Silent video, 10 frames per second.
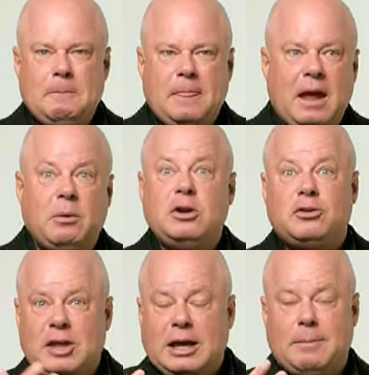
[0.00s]
And when you
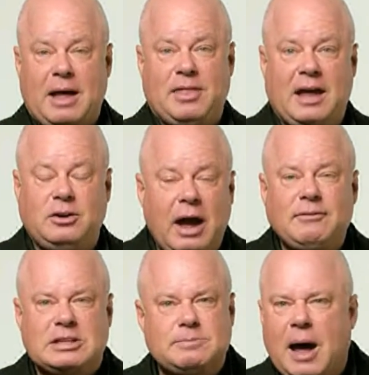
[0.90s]
think about that, you have
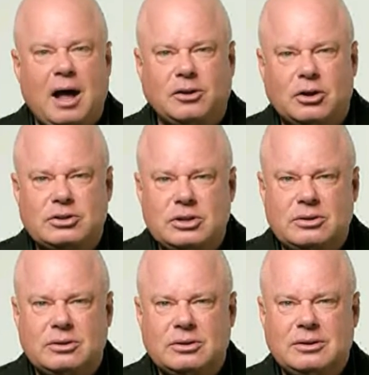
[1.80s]
to smile, don't
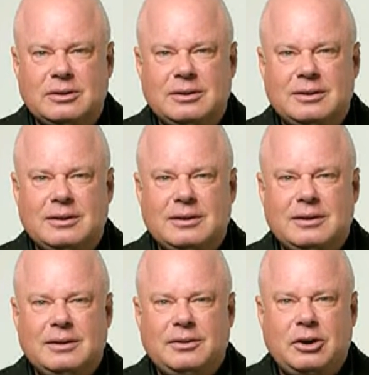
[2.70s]
you?
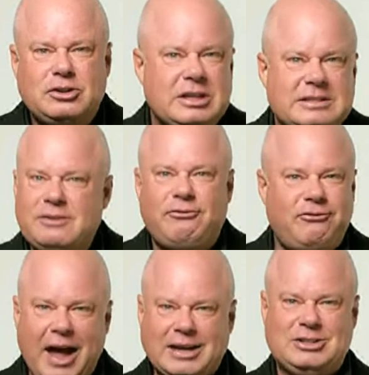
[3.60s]
They're just
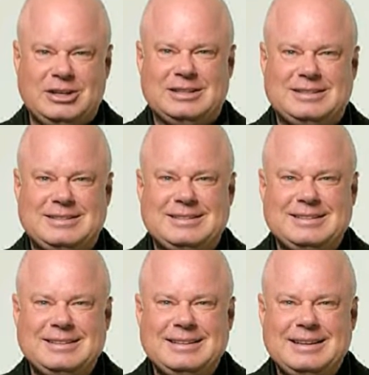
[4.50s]
infectious.
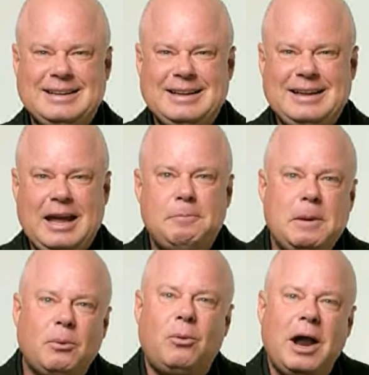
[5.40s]
And
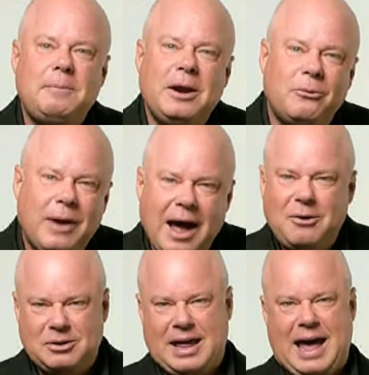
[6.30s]
people want to be
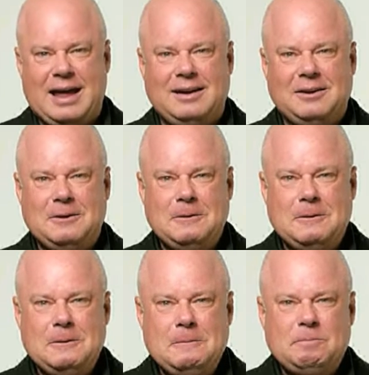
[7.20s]
around that.
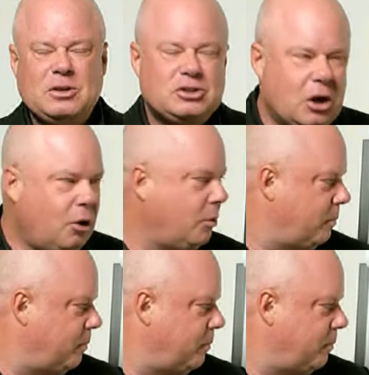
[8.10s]
So